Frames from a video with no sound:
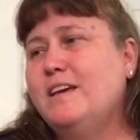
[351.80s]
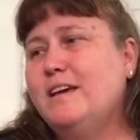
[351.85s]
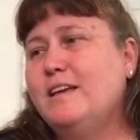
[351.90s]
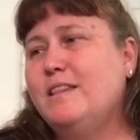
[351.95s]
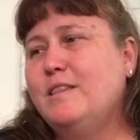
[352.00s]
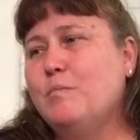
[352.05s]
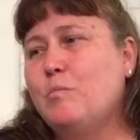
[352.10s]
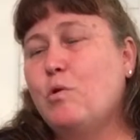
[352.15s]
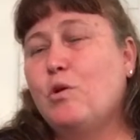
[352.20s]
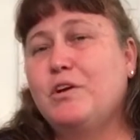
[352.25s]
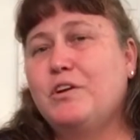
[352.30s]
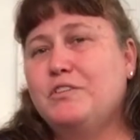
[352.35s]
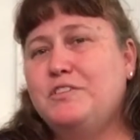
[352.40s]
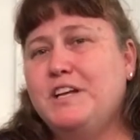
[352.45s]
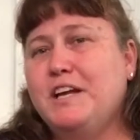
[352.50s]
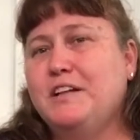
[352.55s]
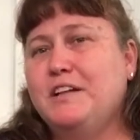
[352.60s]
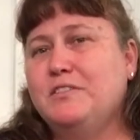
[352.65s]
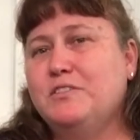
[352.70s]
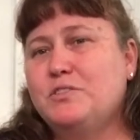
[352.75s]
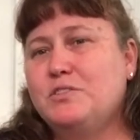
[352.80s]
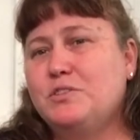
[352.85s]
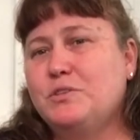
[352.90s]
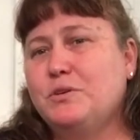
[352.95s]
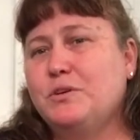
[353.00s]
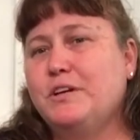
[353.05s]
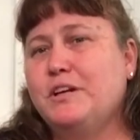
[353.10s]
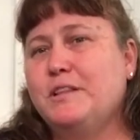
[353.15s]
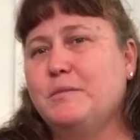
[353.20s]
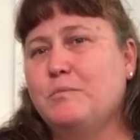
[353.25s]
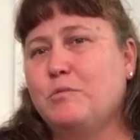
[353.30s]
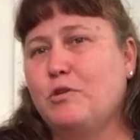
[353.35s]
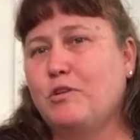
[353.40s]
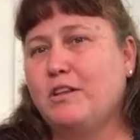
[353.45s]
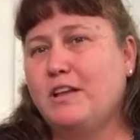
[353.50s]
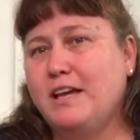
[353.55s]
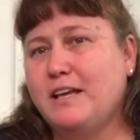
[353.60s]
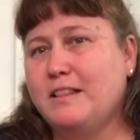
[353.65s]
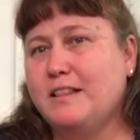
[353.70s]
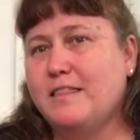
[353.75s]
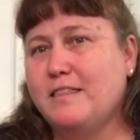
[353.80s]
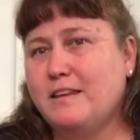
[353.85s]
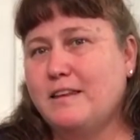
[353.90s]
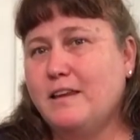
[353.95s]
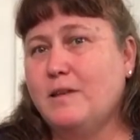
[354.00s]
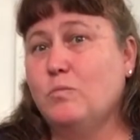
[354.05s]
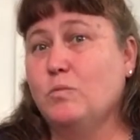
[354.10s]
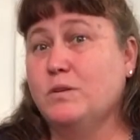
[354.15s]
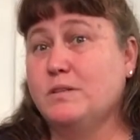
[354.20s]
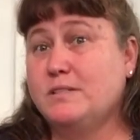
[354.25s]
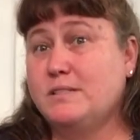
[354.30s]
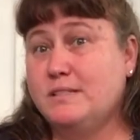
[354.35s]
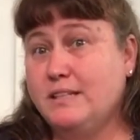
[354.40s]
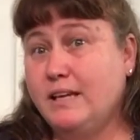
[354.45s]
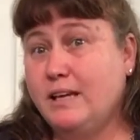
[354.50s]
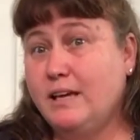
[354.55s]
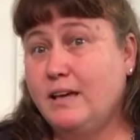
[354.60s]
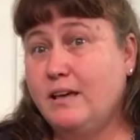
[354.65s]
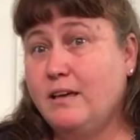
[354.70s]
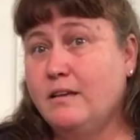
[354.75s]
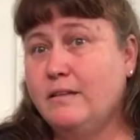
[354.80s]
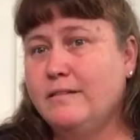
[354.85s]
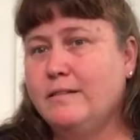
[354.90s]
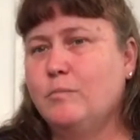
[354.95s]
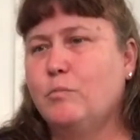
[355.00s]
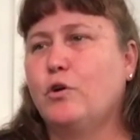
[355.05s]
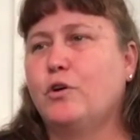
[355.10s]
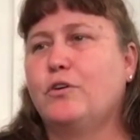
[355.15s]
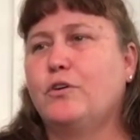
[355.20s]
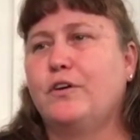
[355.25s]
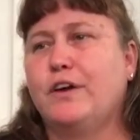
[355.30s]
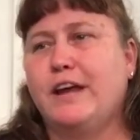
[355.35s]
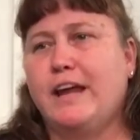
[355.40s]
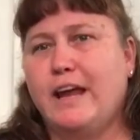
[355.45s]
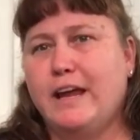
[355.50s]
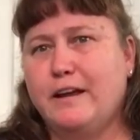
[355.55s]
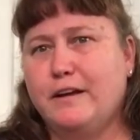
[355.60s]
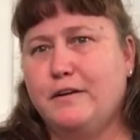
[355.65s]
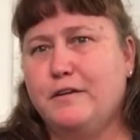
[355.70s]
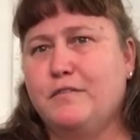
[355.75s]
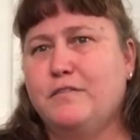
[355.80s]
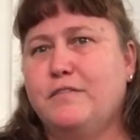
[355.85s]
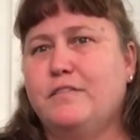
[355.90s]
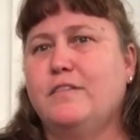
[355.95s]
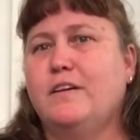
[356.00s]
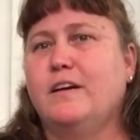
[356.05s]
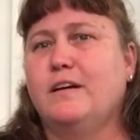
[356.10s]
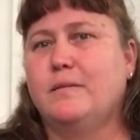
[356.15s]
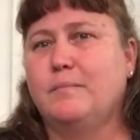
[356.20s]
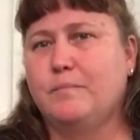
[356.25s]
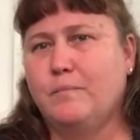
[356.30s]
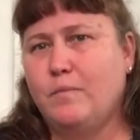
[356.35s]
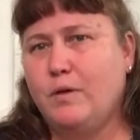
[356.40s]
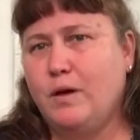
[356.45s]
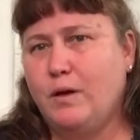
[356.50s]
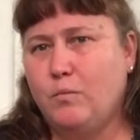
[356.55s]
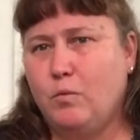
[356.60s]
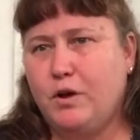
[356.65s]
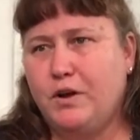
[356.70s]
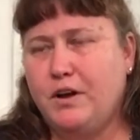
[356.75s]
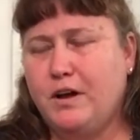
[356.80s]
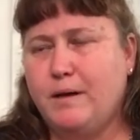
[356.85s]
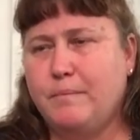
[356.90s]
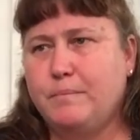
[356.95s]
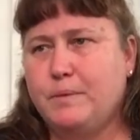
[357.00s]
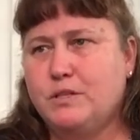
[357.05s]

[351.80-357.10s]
the more entertaining the story, the more likely the name would stick, the more creative and, and whatnot.